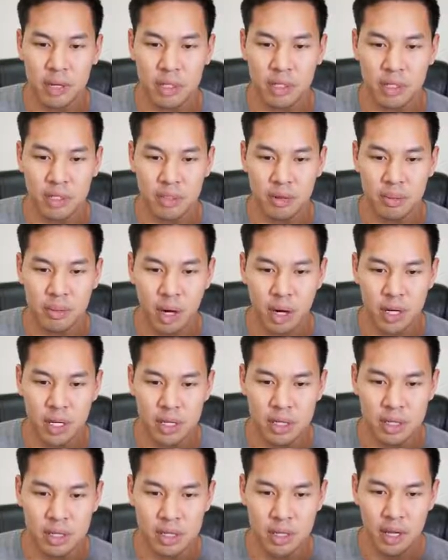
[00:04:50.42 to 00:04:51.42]
pictures of
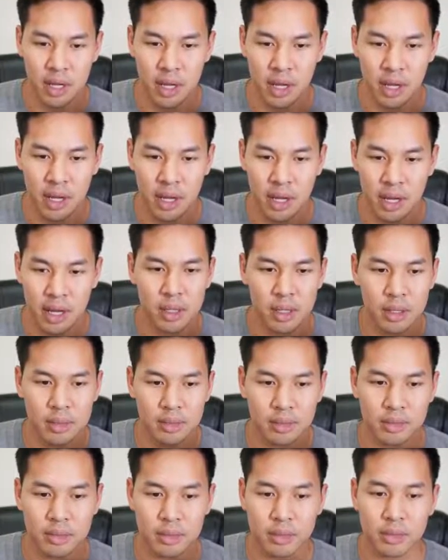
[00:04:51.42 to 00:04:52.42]
products.
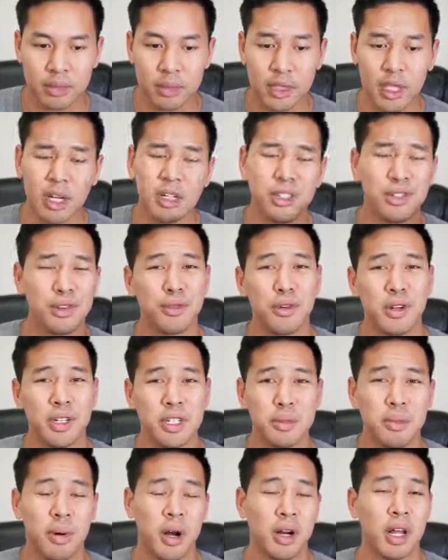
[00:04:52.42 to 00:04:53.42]
So for
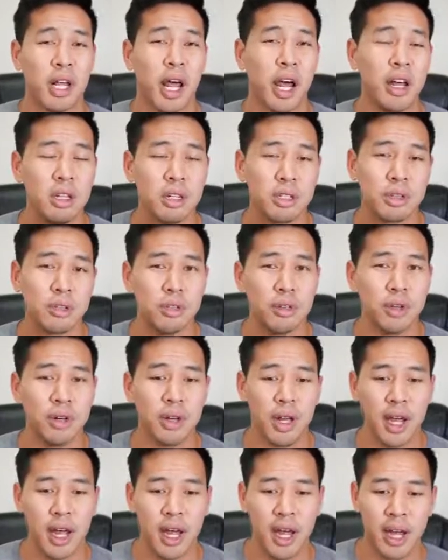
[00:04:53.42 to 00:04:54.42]
this product, I looked through
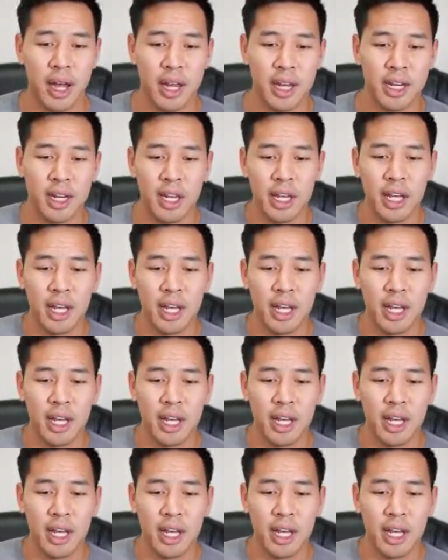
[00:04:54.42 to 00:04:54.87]
it, and